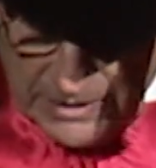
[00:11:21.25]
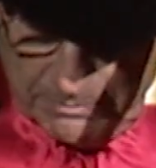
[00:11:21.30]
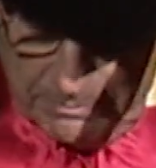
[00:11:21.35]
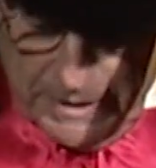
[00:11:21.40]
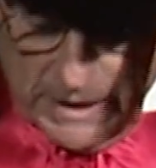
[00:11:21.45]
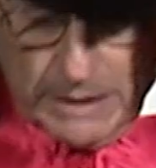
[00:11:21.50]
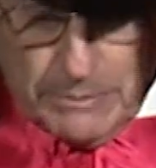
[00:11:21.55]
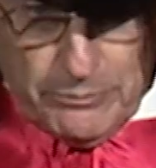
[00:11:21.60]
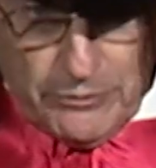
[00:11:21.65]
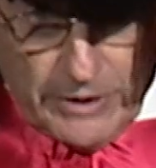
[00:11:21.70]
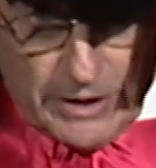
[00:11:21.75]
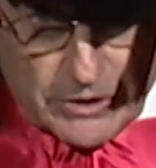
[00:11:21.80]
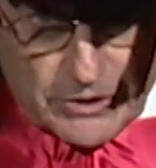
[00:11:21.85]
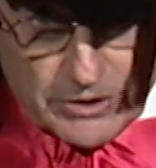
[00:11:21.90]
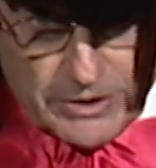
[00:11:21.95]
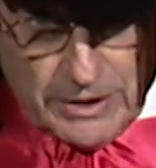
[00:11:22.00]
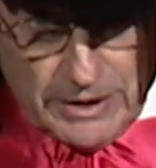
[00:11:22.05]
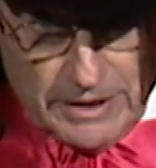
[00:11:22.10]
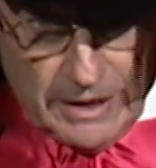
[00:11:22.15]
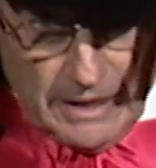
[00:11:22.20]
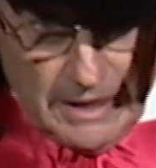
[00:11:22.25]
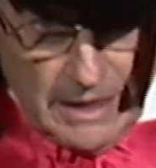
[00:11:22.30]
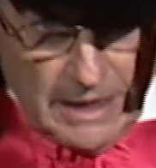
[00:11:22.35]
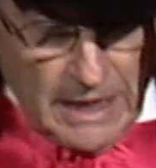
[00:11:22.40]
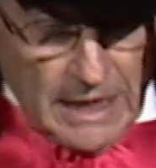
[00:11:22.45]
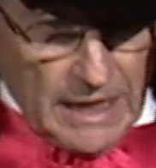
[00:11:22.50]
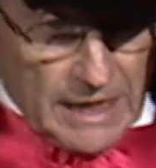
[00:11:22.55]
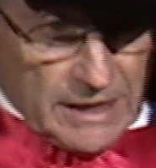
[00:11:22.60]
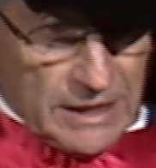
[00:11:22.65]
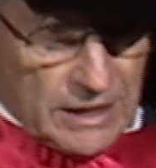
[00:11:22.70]
peer pressure,
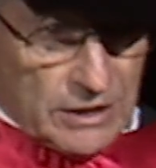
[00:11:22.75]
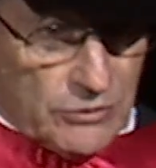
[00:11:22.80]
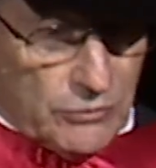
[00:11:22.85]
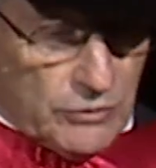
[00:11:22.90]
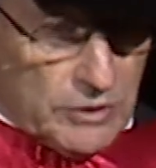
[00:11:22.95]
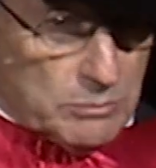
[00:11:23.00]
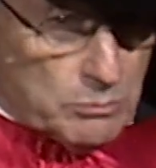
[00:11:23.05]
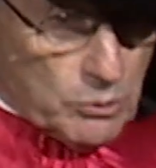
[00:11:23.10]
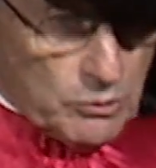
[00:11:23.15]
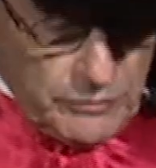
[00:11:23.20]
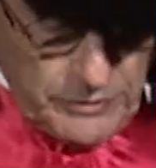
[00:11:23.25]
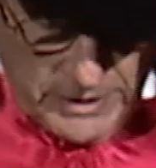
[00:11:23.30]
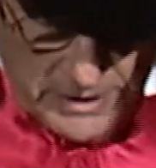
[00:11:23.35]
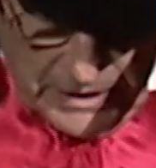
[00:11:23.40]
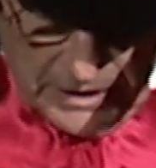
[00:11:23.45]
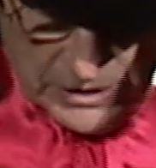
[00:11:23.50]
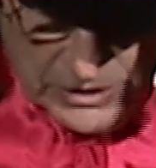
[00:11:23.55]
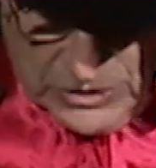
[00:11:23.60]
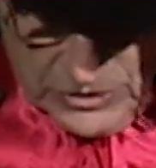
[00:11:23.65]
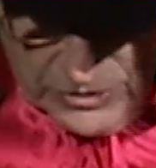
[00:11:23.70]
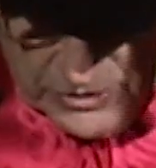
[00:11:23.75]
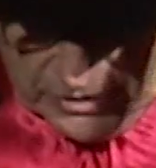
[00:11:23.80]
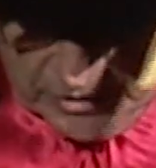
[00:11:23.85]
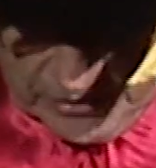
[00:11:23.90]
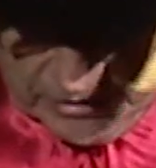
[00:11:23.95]
and removing internal